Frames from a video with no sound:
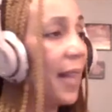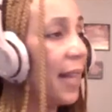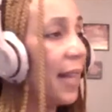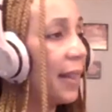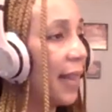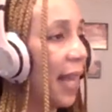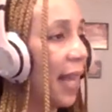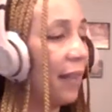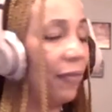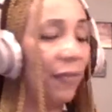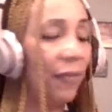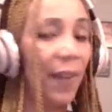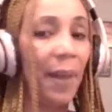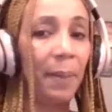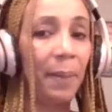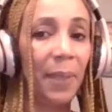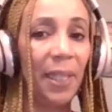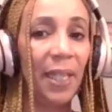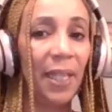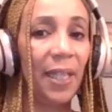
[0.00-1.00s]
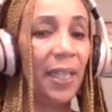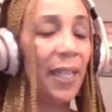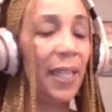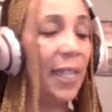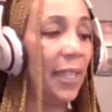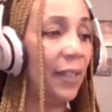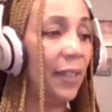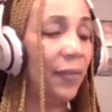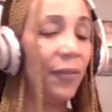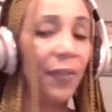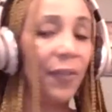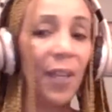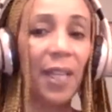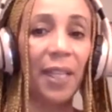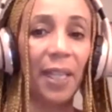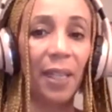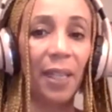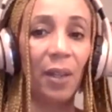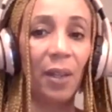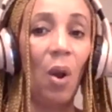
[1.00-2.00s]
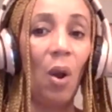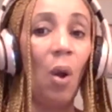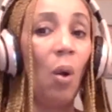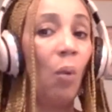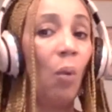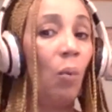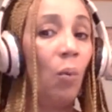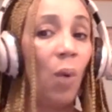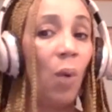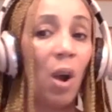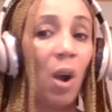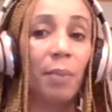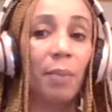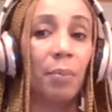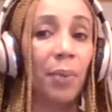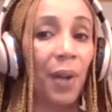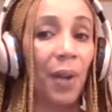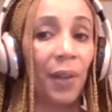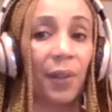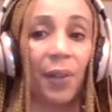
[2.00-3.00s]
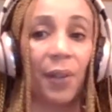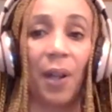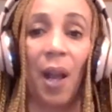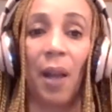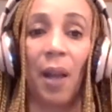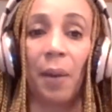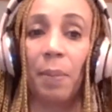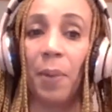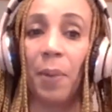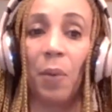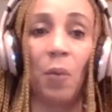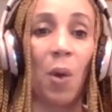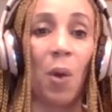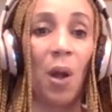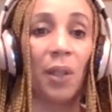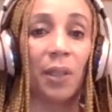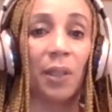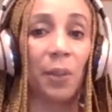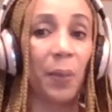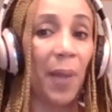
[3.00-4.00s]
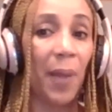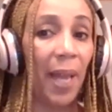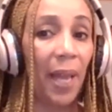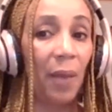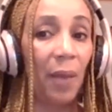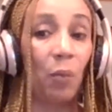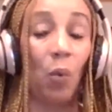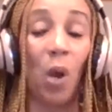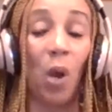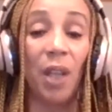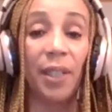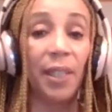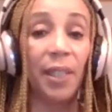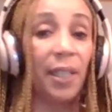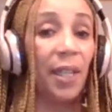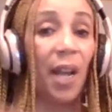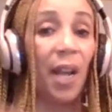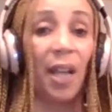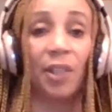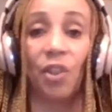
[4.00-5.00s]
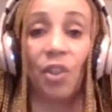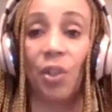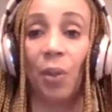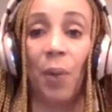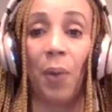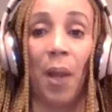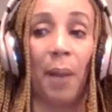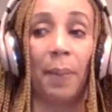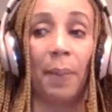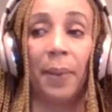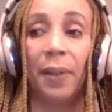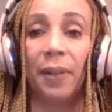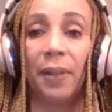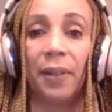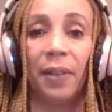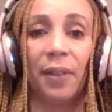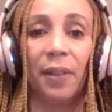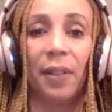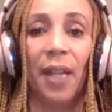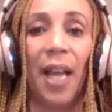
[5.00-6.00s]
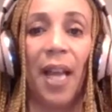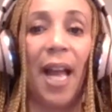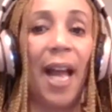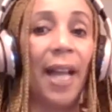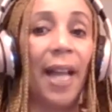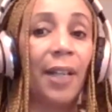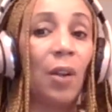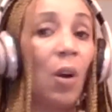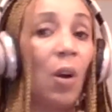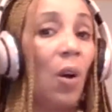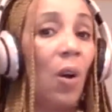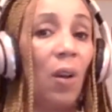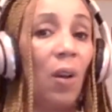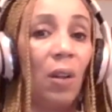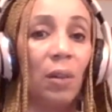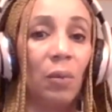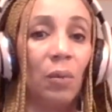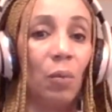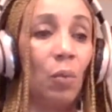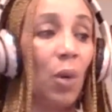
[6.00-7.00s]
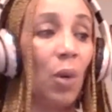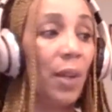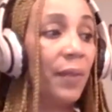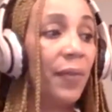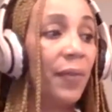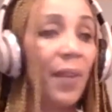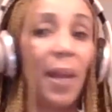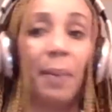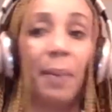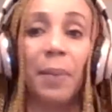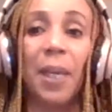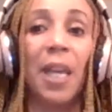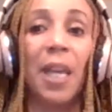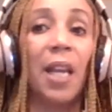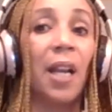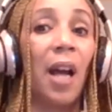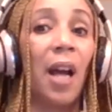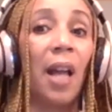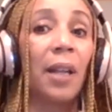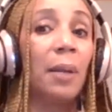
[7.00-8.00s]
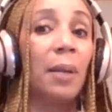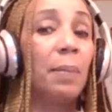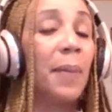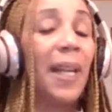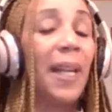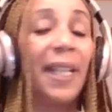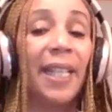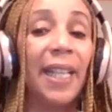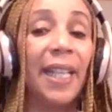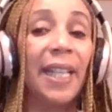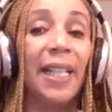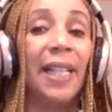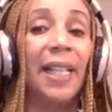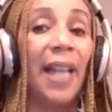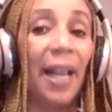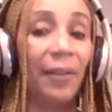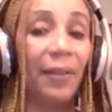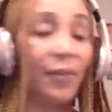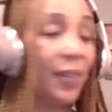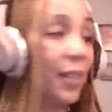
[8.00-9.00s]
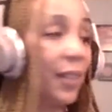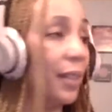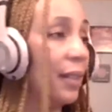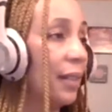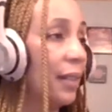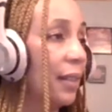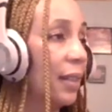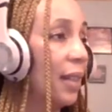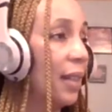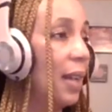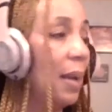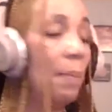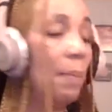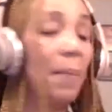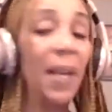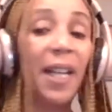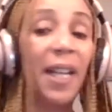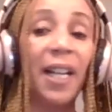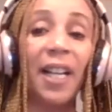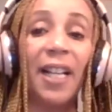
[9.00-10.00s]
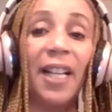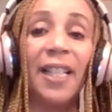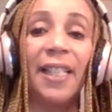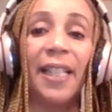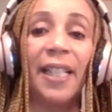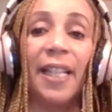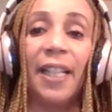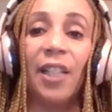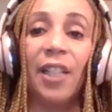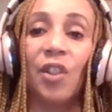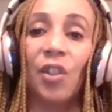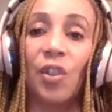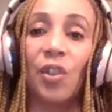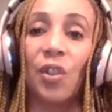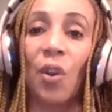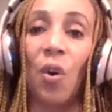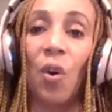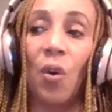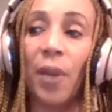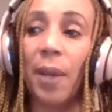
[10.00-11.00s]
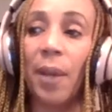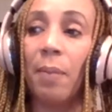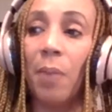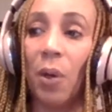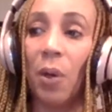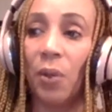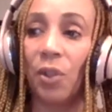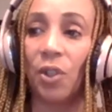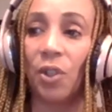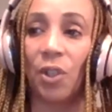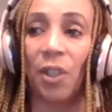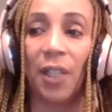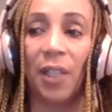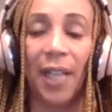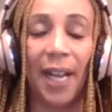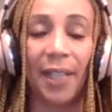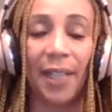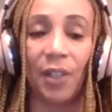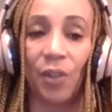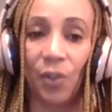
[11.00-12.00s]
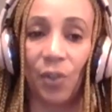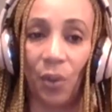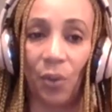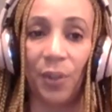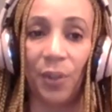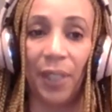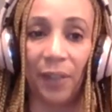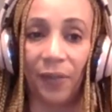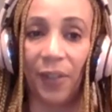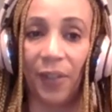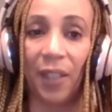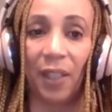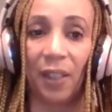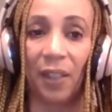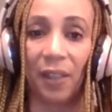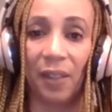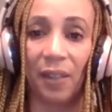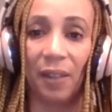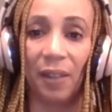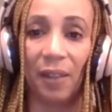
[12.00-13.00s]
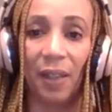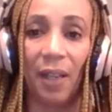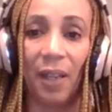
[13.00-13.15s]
that that family is feeling, one brother got up and walked away. One did not show up at all. One of them, he got up and he left because it is so emotional and so difficult.